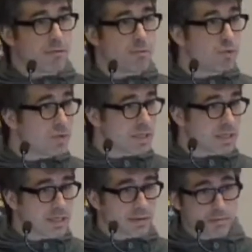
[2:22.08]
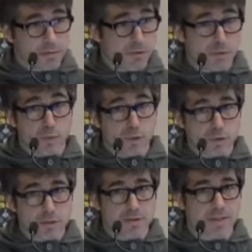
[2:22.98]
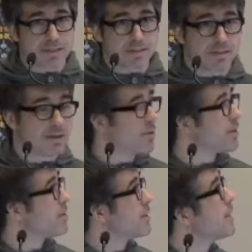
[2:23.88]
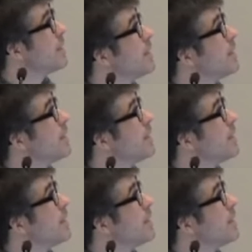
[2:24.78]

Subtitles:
of the music of the world that's out there,